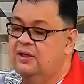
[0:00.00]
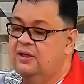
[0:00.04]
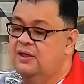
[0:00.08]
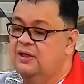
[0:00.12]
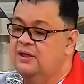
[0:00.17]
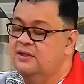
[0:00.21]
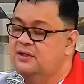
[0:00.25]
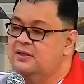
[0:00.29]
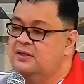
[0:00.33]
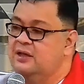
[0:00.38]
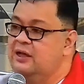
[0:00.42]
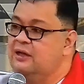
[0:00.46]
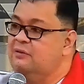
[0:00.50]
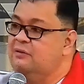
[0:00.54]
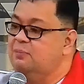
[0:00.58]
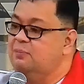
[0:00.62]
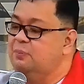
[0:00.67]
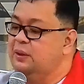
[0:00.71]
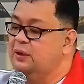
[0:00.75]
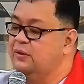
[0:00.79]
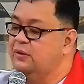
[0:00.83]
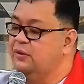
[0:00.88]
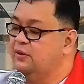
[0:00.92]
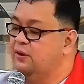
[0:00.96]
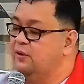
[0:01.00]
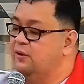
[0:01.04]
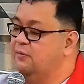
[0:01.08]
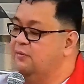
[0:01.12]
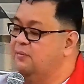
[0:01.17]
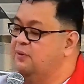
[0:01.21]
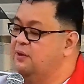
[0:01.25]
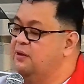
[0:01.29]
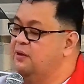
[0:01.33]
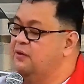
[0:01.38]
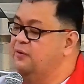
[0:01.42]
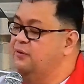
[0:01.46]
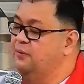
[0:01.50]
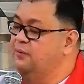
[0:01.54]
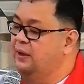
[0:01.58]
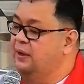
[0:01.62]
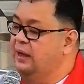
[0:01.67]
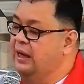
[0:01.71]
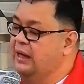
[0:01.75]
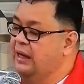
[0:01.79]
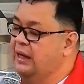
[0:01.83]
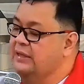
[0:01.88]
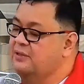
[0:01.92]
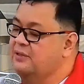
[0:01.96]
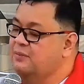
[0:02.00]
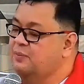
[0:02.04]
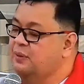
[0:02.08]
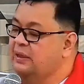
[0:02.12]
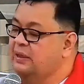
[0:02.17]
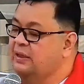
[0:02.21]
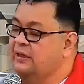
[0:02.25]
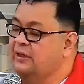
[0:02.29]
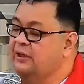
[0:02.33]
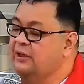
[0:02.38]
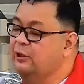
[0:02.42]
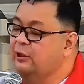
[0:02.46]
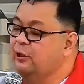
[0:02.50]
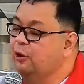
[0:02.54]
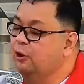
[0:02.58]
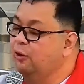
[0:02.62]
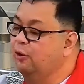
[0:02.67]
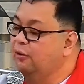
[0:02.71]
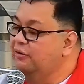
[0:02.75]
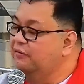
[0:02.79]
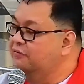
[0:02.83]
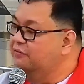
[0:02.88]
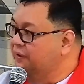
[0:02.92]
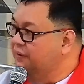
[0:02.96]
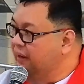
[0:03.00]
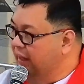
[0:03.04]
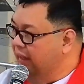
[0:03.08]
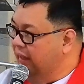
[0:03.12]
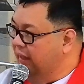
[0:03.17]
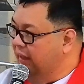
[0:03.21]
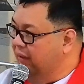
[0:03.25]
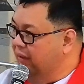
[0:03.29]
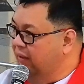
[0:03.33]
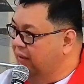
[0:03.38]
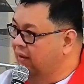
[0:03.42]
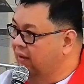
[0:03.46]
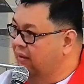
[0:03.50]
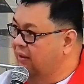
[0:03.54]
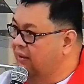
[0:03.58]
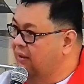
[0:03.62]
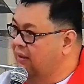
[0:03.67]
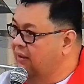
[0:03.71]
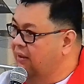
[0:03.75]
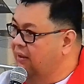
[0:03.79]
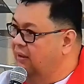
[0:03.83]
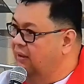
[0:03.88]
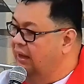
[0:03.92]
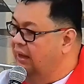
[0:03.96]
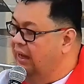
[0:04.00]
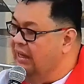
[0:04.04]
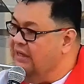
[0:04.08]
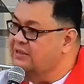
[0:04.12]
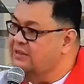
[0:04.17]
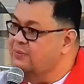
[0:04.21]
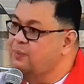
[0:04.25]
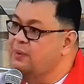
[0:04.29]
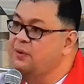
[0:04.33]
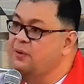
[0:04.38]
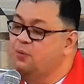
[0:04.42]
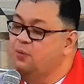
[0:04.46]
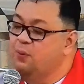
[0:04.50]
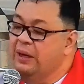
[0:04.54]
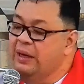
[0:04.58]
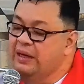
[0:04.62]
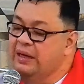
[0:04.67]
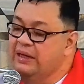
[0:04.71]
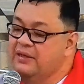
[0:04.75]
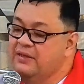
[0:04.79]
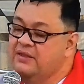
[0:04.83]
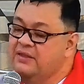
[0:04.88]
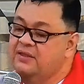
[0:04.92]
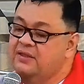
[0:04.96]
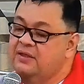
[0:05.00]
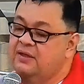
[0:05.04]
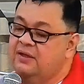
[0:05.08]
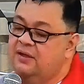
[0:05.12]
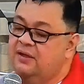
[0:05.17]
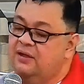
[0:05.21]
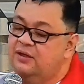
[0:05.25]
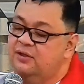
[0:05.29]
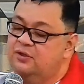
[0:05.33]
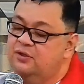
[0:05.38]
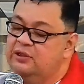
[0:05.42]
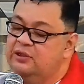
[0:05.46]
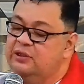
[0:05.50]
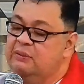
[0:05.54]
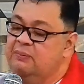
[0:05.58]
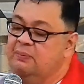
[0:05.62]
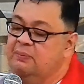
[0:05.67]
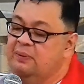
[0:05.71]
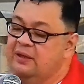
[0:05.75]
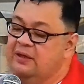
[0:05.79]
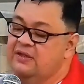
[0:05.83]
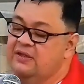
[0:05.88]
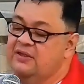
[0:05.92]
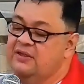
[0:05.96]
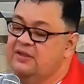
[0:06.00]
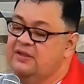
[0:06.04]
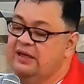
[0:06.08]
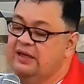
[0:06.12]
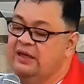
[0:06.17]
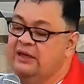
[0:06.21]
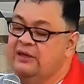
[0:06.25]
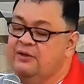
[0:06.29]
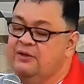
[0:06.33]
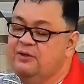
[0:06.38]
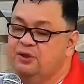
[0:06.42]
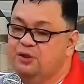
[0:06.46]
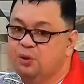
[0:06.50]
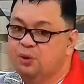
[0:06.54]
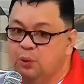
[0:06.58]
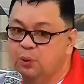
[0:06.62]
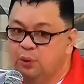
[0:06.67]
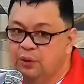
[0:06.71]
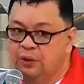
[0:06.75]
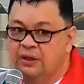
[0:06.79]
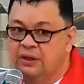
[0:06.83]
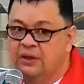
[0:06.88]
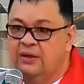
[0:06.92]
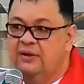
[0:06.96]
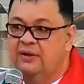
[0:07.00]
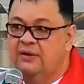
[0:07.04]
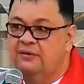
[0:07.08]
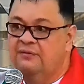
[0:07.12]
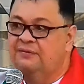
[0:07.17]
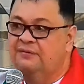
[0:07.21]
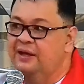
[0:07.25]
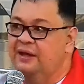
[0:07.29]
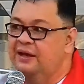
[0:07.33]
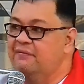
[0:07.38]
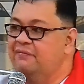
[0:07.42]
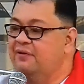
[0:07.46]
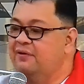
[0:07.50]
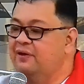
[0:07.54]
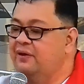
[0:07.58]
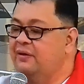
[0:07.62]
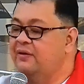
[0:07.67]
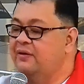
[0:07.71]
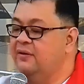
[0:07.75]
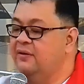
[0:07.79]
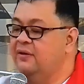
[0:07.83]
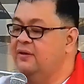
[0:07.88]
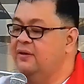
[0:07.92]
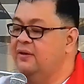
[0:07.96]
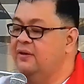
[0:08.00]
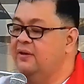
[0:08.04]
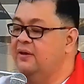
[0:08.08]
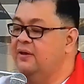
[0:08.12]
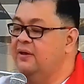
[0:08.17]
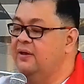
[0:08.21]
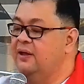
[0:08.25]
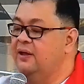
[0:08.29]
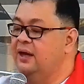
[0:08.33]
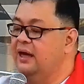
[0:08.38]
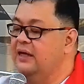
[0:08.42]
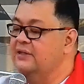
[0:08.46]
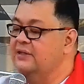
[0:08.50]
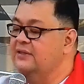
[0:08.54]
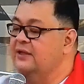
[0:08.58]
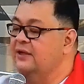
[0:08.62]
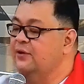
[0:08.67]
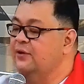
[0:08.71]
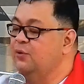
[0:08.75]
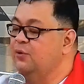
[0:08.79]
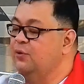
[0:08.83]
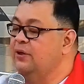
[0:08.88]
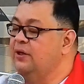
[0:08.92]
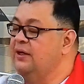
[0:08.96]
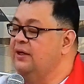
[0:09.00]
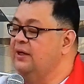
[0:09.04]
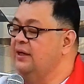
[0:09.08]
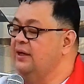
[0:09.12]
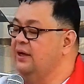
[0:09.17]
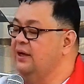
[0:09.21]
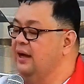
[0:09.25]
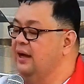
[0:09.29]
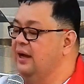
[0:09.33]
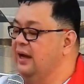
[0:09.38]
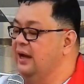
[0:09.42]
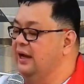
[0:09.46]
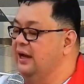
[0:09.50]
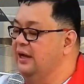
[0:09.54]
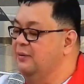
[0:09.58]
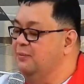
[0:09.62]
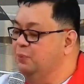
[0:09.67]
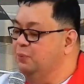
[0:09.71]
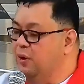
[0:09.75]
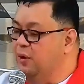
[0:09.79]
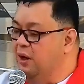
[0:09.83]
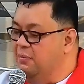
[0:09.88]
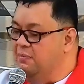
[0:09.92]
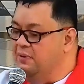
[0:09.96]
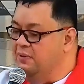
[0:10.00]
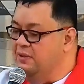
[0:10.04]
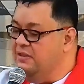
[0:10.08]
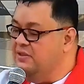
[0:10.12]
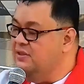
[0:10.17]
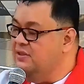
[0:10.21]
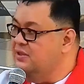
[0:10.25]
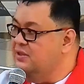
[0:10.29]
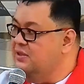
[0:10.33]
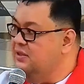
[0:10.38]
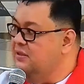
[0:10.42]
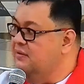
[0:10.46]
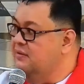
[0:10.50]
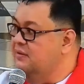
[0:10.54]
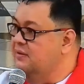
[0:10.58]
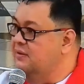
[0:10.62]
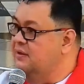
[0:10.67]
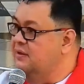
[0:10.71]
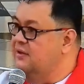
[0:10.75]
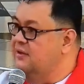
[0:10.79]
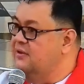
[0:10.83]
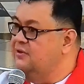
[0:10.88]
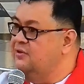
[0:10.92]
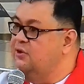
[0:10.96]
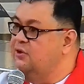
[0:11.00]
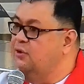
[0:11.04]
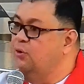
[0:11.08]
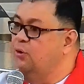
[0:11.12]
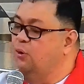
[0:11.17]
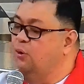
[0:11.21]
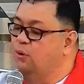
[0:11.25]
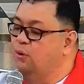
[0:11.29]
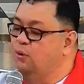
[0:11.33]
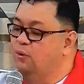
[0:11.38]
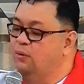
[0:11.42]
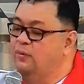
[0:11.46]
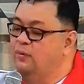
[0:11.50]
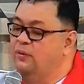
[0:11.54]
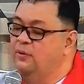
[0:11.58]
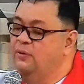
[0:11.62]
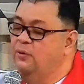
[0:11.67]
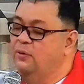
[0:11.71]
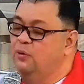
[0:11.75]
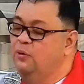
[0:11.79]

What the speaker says: Saint Bartholomew has been glorified, has been raised to the bliss and joy of heaven, as the Lord had promised to all